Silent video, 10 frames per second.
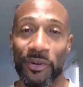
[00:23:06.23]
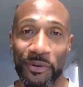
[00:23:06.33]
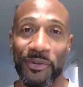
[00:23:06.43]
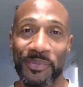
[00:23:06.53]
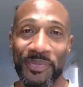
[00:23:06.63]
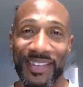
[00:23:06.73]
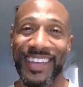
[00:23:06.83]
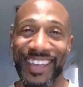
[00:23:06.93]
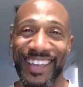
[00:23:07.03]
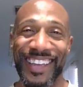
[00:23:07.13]
group,
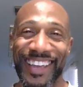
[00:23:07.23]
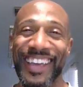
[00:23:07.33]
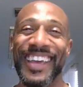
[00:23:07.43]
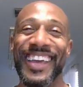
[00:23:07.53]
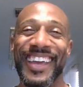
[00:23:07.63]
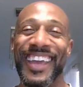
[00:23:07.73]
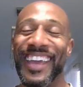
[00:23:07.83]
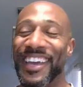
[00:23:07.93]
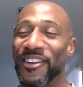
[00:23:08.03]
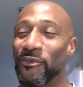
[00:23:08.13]

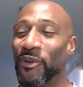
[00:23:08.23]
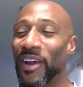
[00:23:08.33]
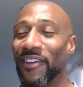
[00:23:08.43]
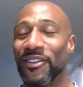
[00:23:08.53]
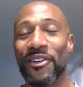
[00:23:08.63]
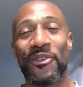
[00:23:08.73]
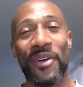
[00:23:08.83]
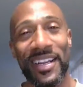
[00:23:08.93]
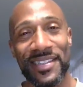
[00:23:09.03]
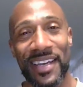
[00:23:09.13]
and we're having a
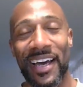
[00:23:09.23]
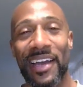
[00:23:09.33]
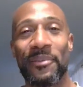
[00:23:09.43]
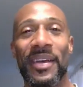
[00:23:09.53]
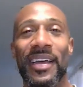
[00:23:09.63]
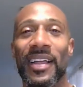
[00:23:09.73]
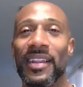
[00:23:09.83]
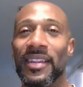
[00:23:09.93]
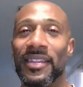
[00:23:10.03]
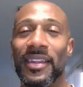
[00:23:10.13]
great time.
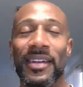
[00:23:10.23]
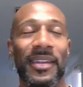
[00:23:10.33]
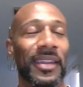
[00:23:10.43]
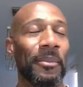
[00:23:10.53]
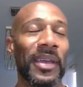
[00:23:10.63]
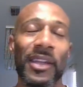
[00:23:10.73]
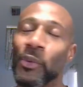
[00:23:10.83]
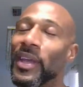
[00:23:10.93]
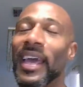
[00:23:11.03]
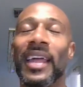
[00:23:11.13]
The meeting
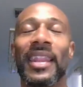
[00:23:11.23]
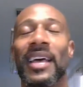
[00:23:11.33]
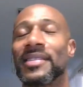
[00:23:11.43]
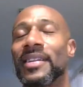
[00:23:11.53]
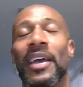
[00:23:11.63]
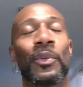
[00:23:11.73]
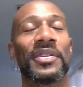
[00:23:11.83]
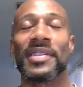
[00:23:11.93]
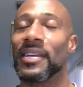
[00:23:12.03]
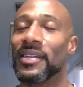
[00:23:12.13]
we had last night
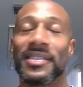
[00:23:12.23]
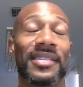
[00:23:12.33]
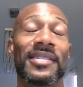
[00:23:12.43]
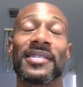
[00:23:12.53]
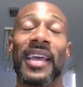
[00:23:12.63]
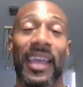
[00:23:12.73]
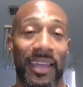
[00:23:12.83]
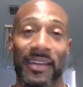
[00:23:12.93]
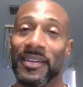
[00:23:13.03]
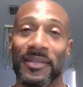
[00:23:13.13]
was
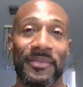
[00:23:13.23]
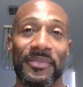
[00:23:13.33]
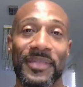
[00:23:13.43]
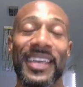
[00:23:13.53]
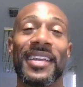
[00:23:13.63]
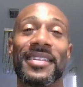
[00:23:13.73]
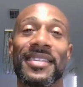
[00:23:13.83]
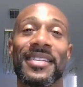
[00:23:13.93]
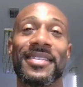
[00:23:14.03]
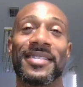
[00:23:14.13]
insane.
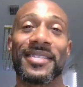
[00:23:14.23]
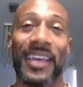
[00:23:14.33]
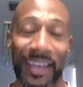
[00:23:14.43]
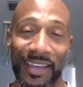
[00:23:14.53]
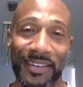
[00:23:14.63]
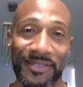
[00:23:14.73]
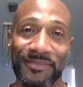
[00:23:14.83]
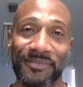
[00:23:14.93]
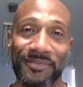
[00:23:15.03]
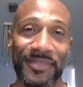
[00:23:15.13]

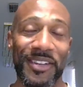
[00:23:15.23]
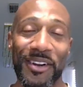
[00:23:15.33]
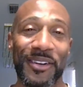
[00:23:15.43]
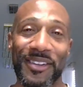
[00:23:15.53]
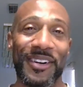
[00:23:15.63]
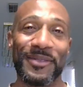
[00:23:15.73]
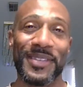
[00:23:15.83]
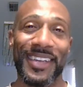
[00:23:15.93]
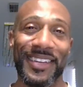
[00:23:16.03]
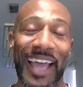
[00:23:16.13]
You know what I'm
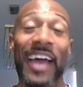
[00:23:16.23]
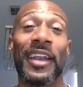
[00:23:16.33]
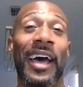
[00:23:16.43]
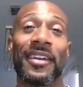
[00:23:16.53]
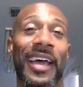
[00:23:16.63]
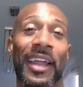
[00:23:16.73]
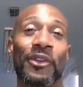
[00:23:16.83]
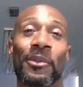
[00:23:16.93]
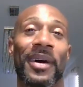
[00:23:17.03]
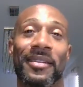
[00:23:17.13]
saying? I
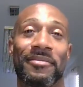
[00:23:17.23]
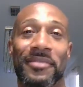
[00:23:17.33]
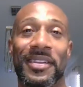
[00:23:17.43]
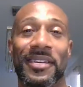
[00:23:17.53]
knew about